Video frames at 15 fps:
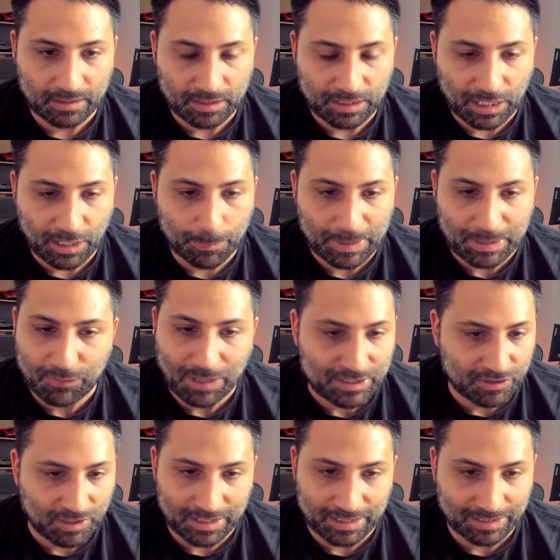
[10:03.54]
It'd be great to
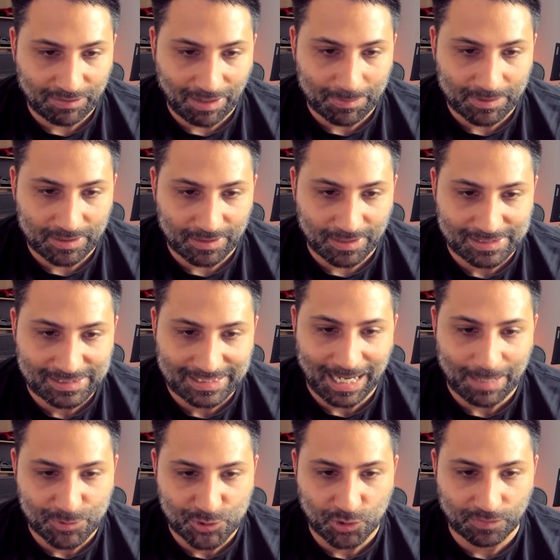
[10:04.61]
kind of grab a
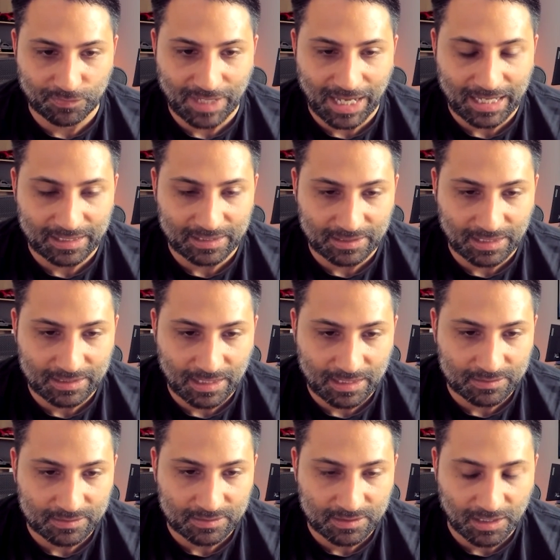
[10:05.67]
snapshot of that
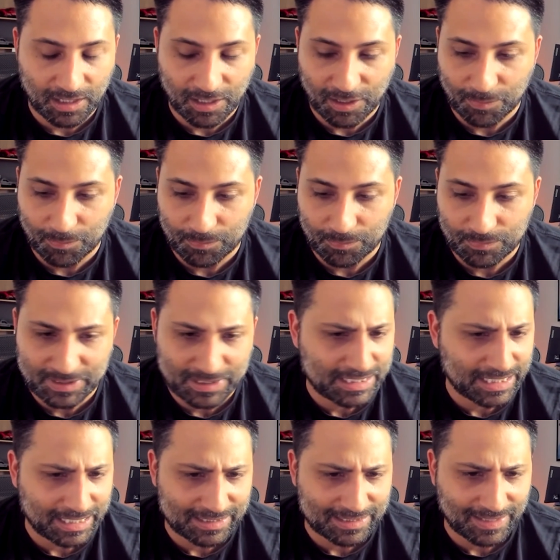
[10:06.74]
and
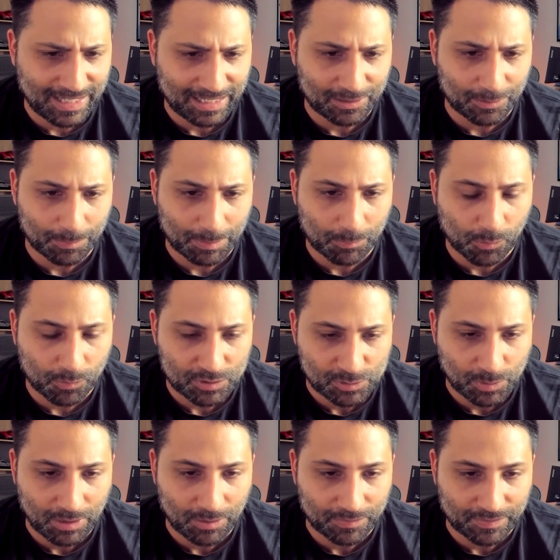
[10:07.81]
dig into that a little bit more as
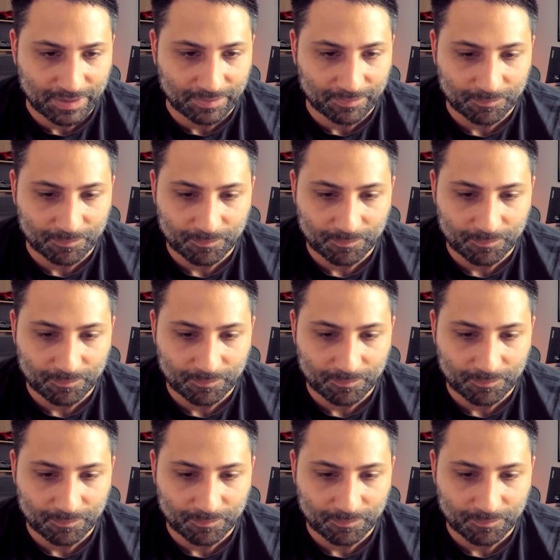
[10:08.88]
well, I think.